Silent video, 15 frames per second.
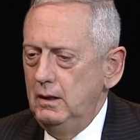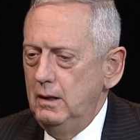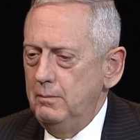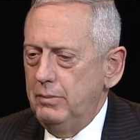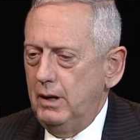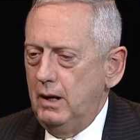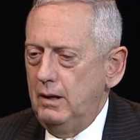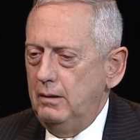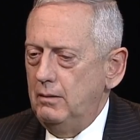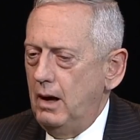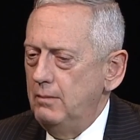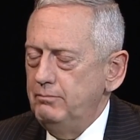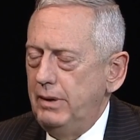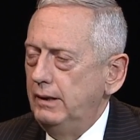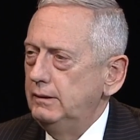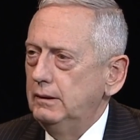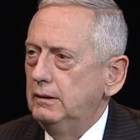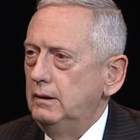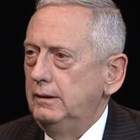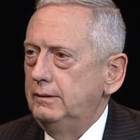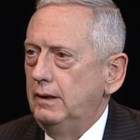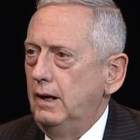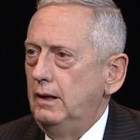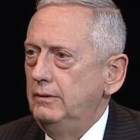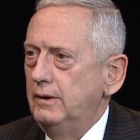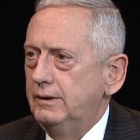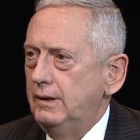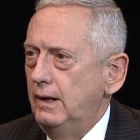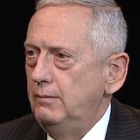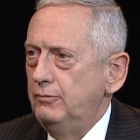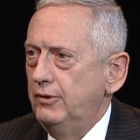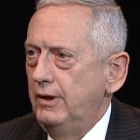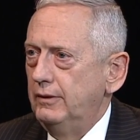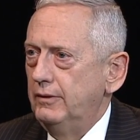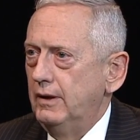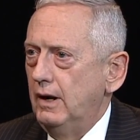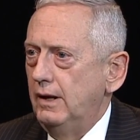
But I'm basically saying the same thing that I